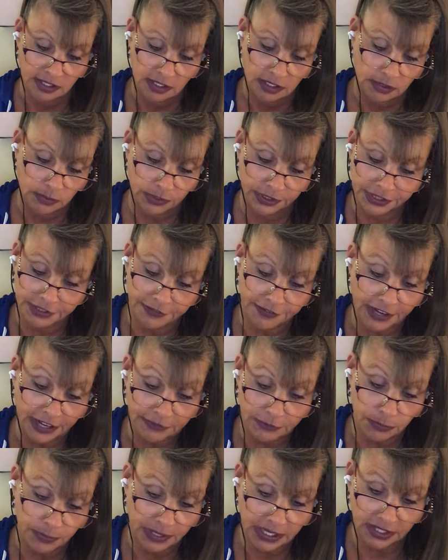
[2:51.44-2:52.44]
with the
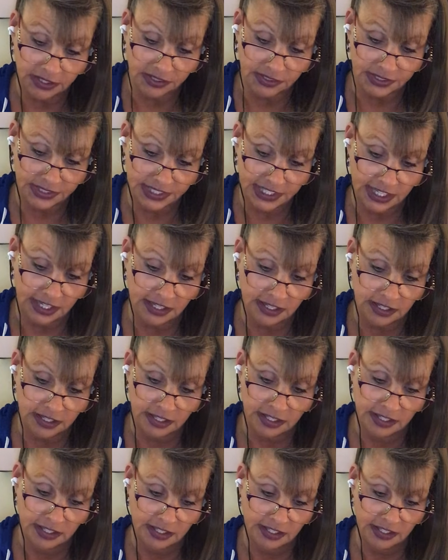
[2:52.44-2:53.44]
Five of Pentacles here.
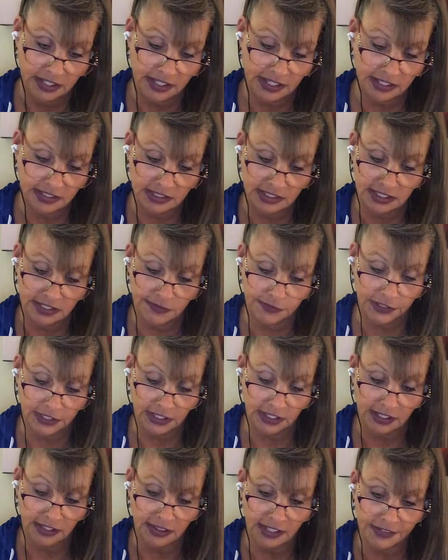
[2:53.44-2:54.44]
It's
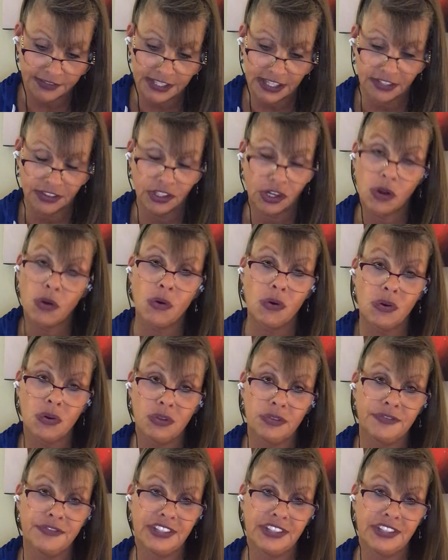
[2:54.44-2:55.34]
feeling left out in the cold,